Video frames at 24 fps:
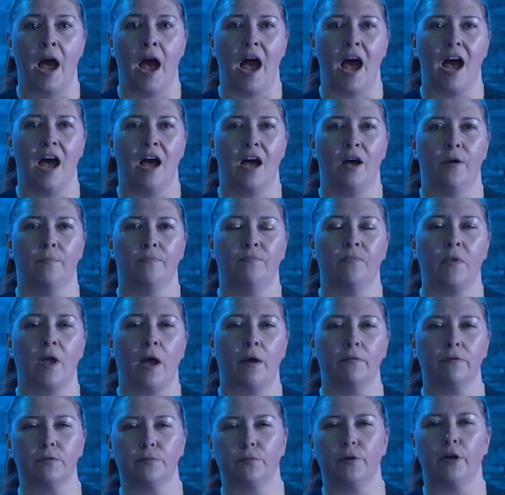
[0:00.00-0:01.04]
Um,
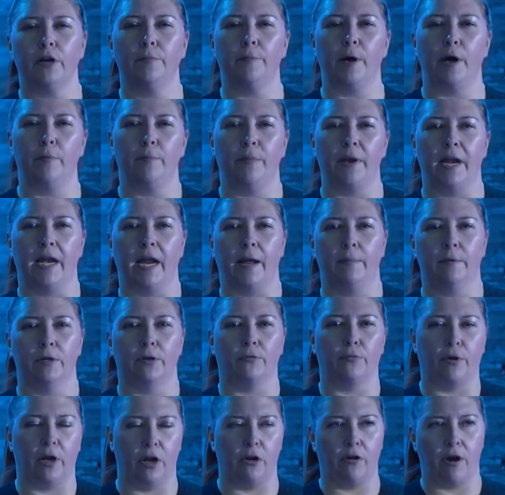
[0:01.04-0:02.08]
I was worried about being able
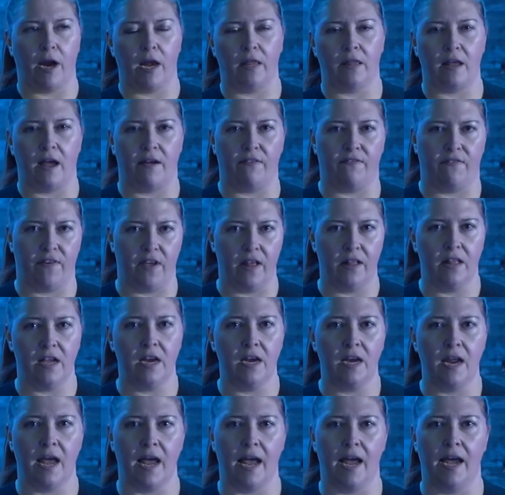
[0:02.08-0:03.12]
to recreate that feeling,